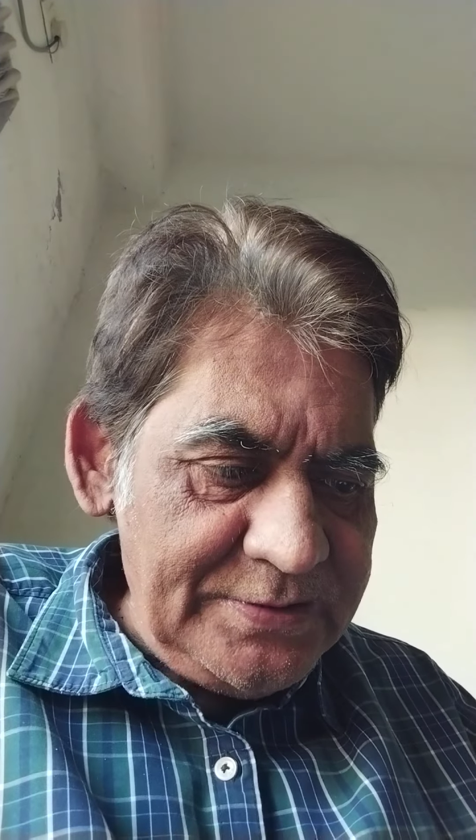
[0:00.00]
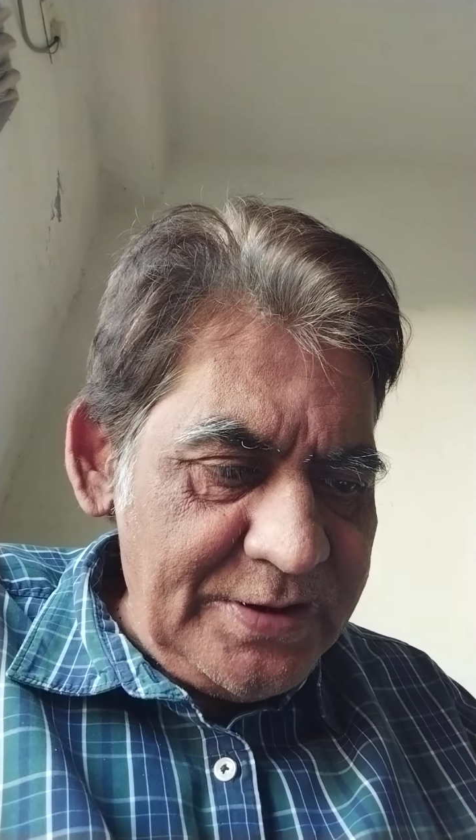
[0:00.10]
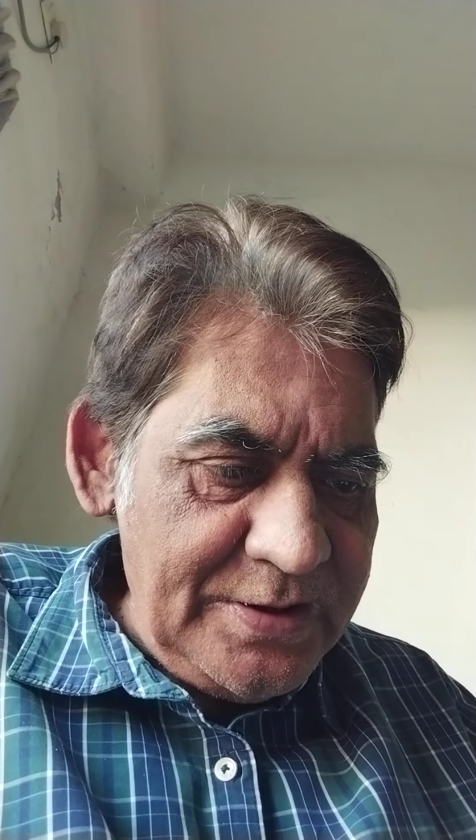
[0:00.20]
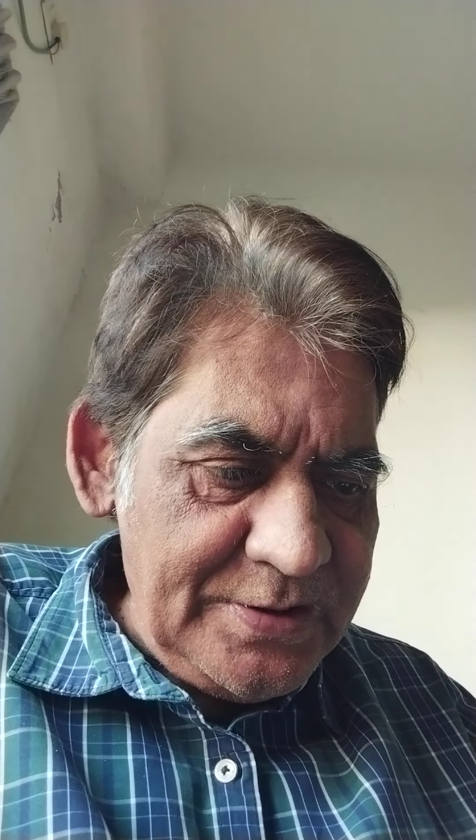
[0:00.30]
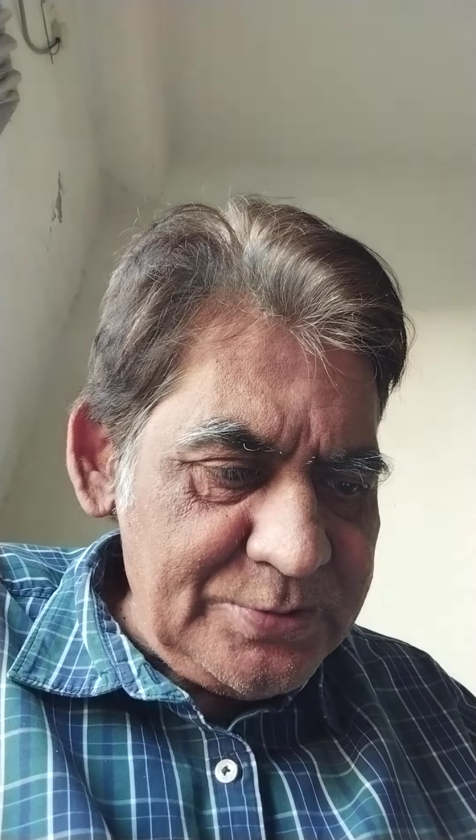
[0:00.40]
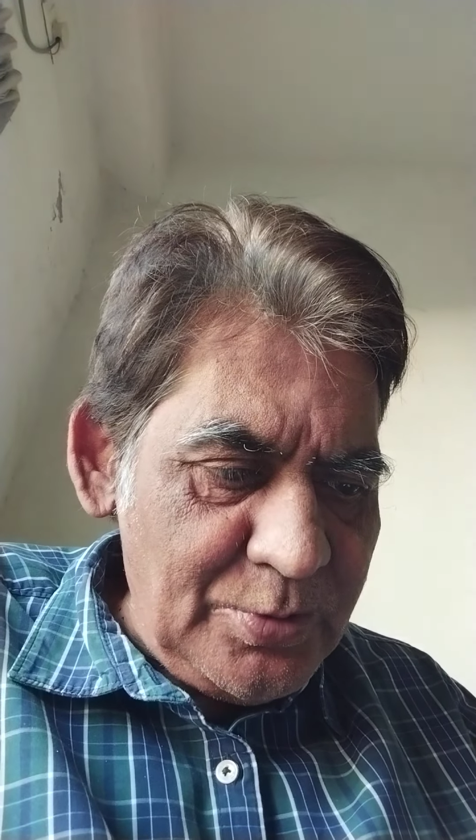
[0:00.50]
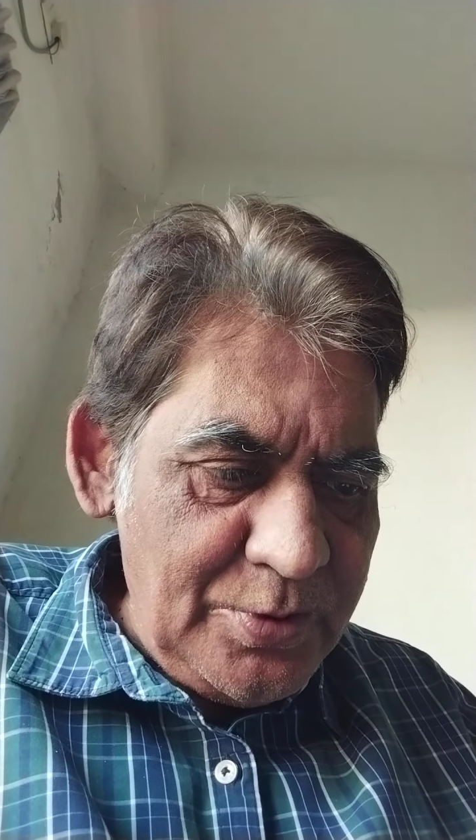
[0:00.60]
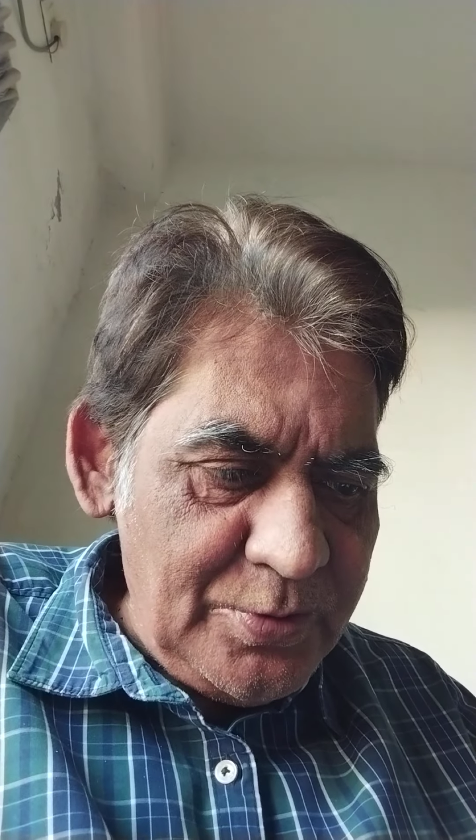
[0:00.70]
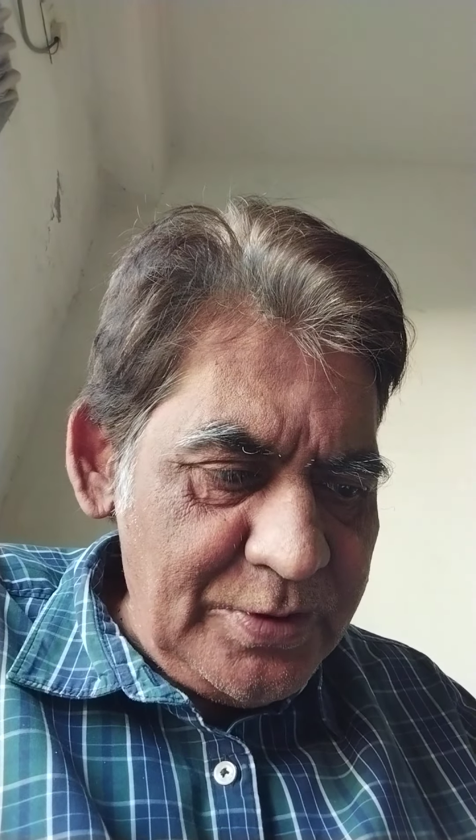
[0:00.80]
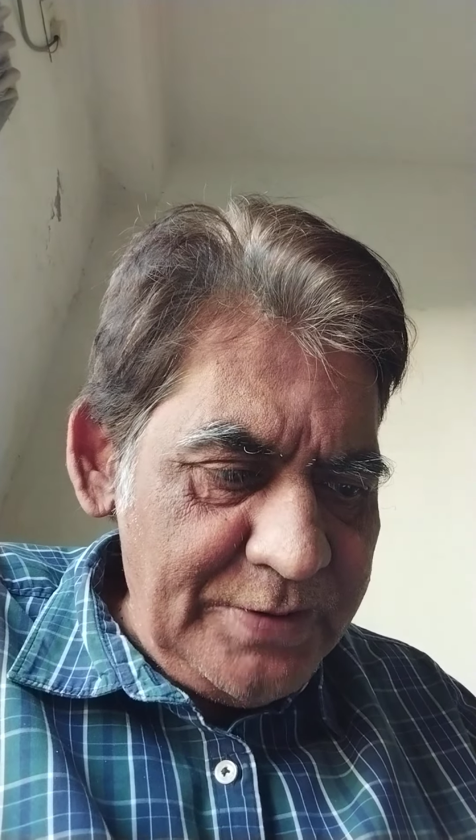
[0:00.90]
three years old
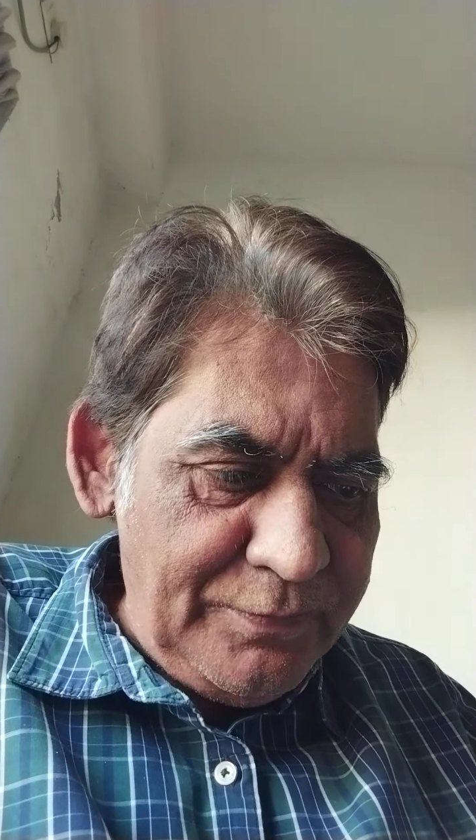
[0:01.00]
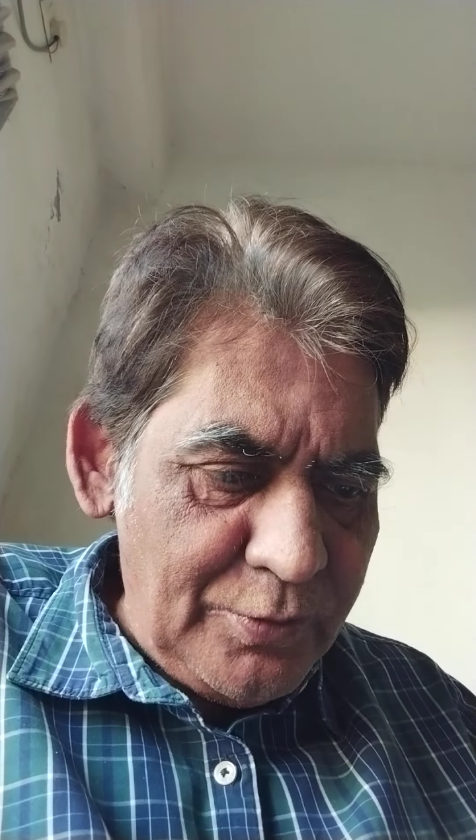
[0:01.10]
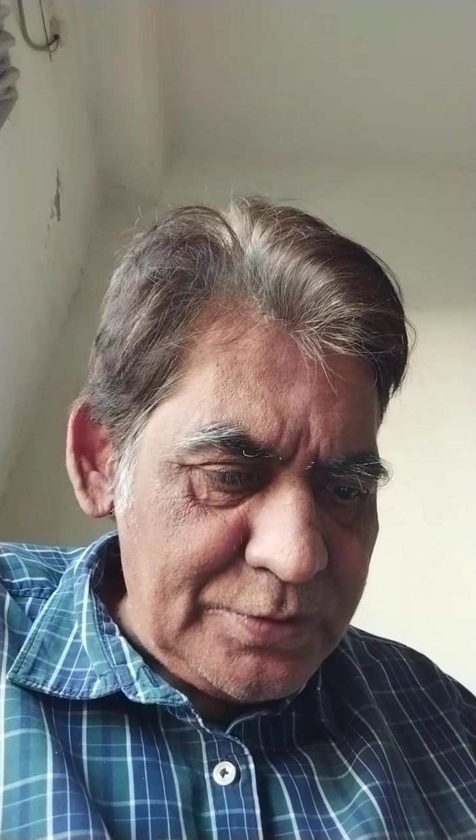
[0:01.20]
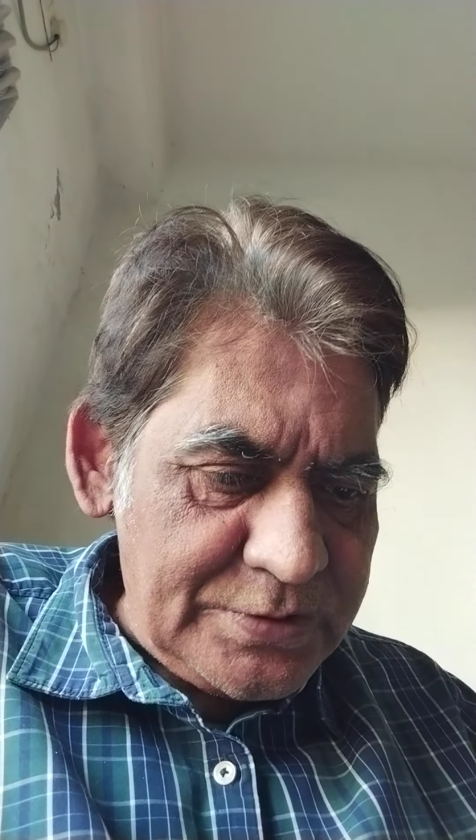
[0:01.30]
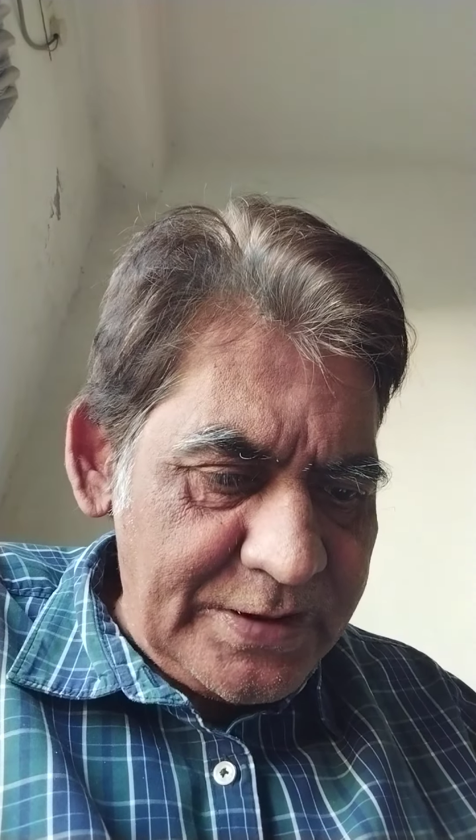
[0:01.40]
only, folks.